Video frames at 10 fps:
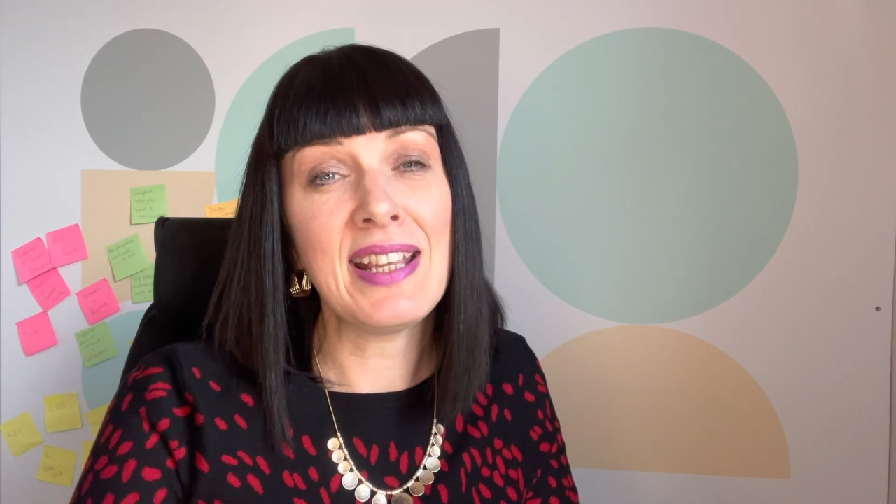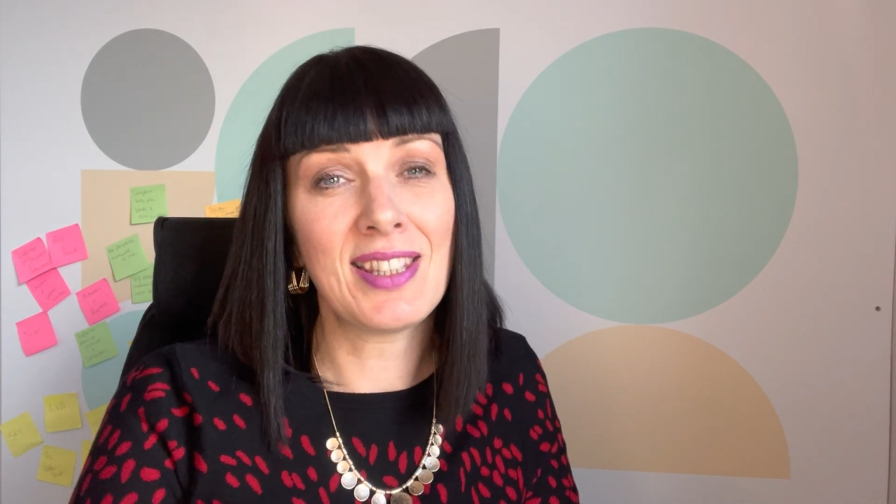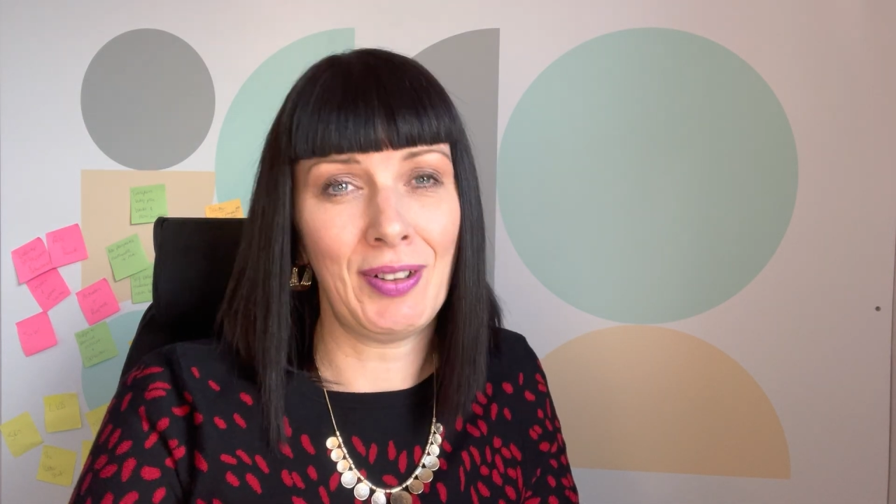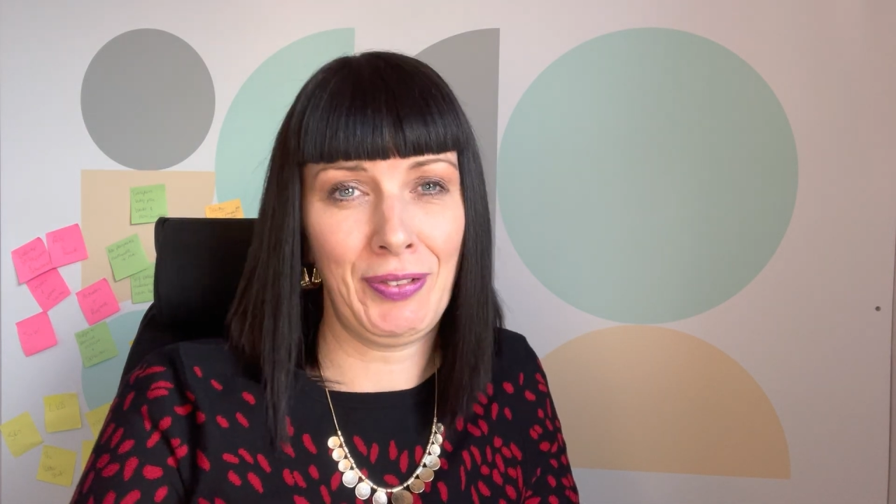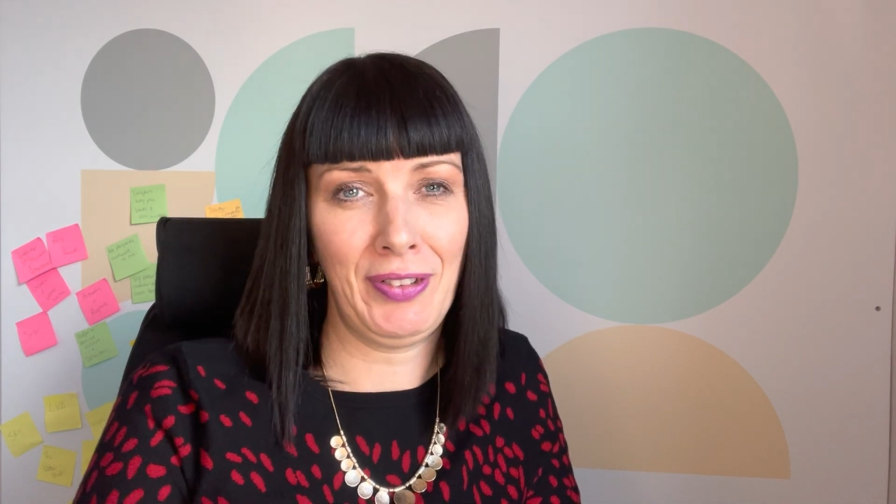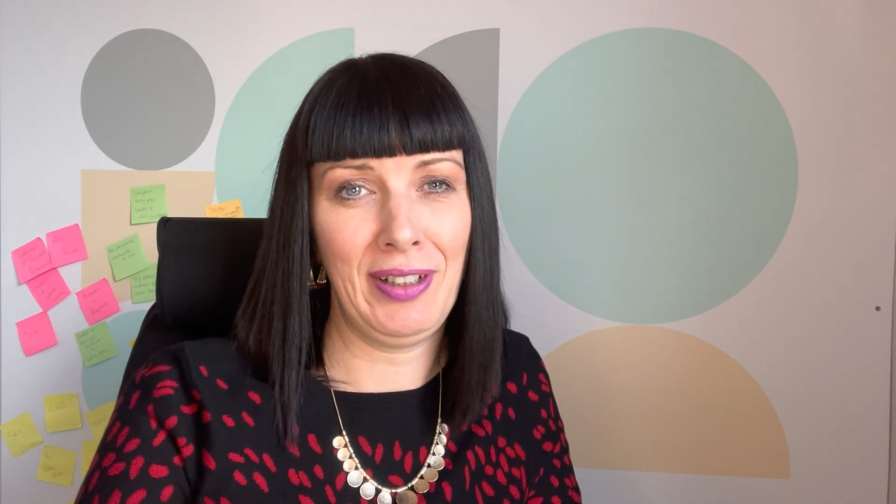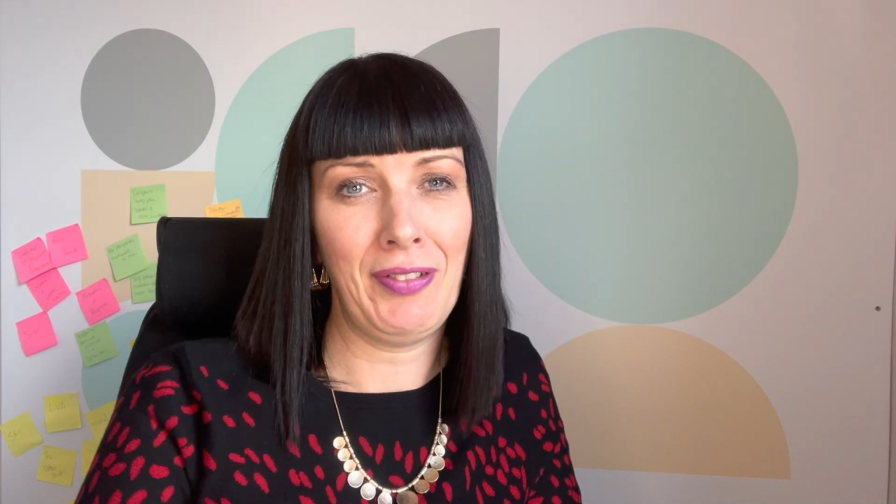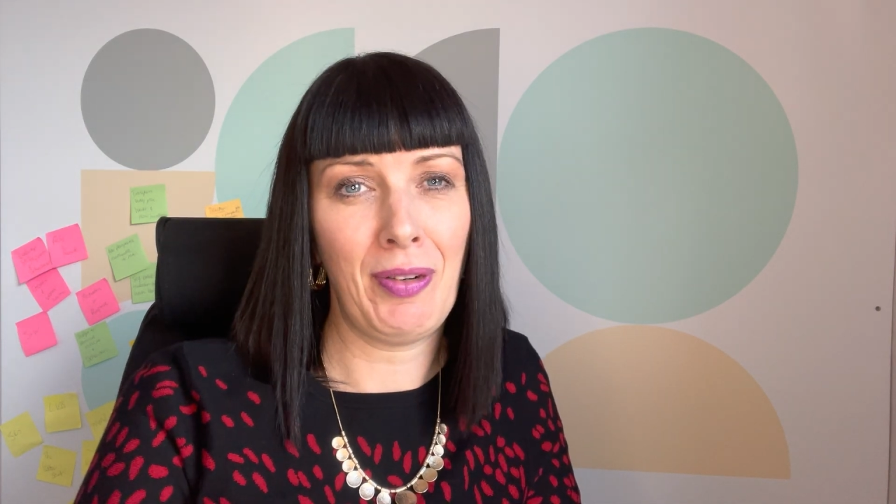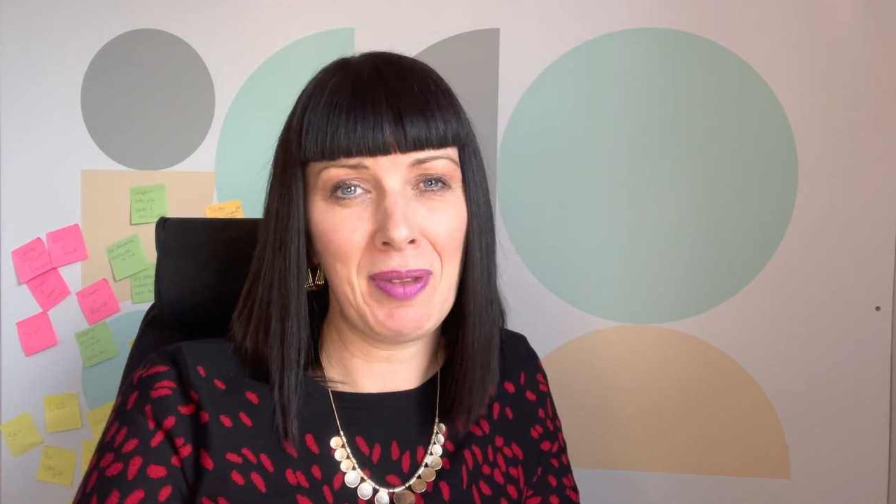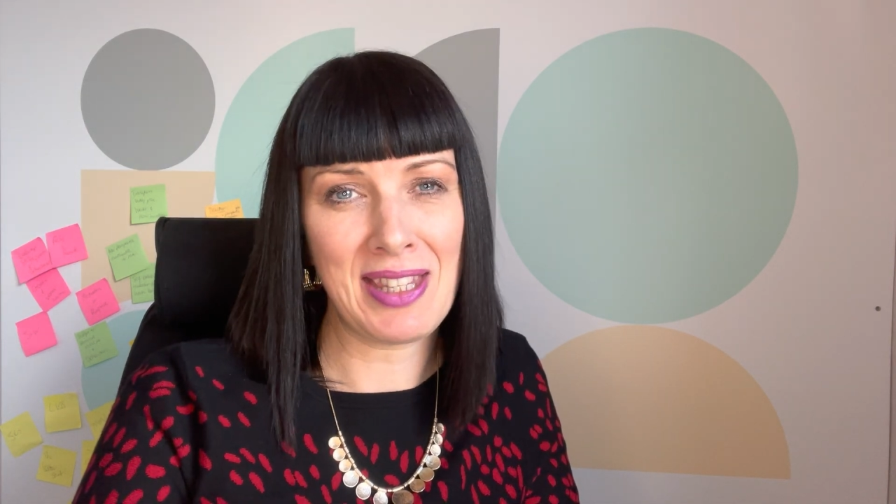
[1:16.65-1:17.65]
suffering
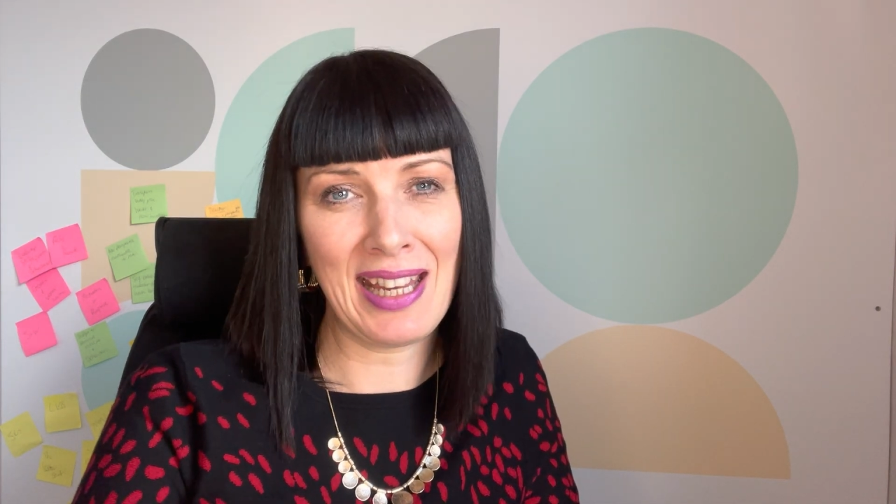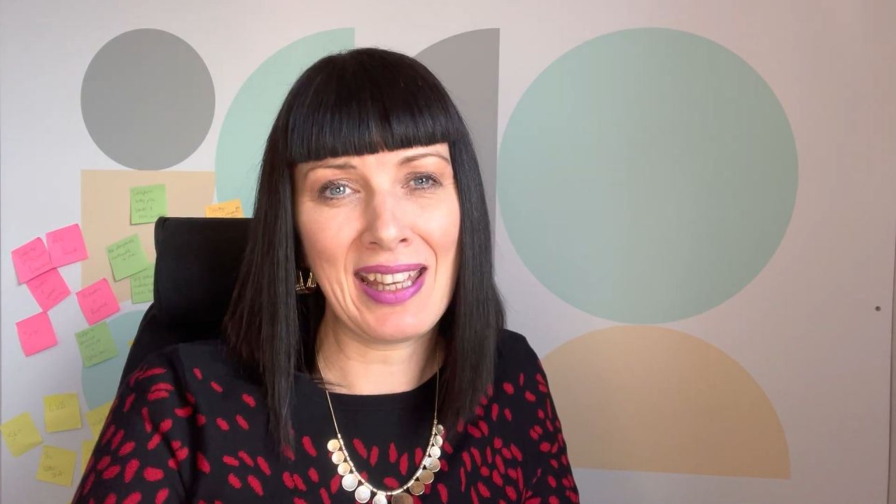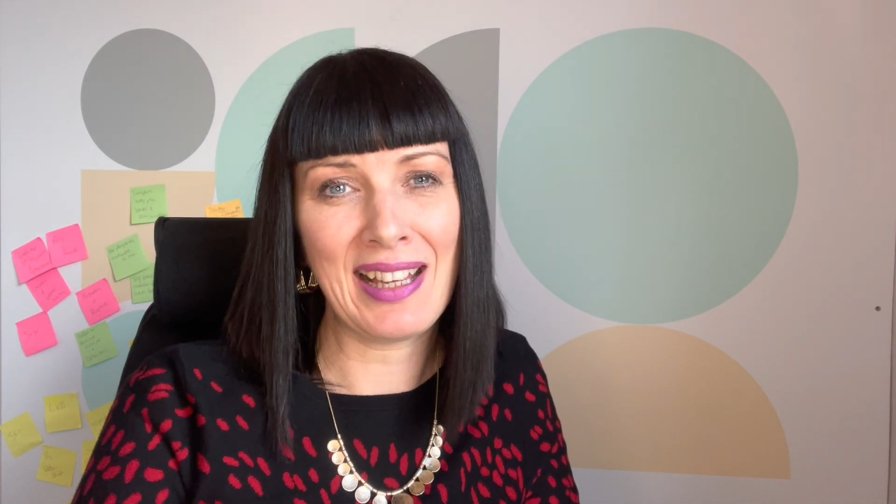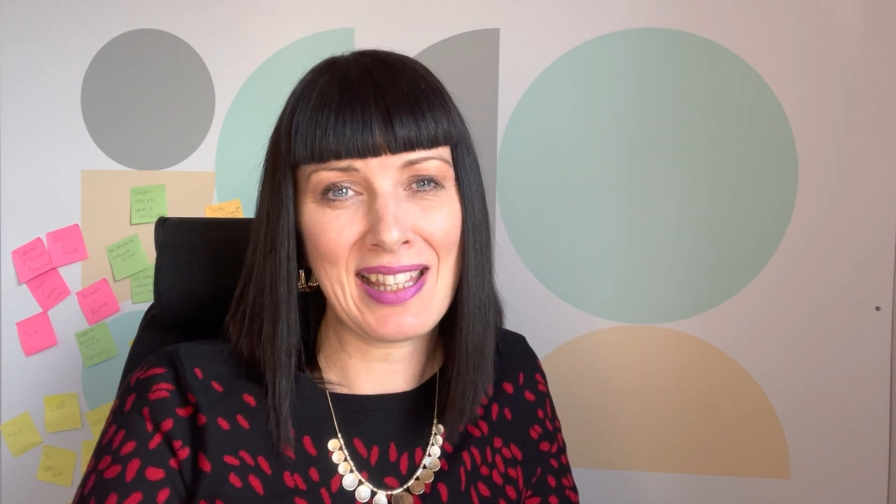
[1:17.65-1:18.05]
from the sinking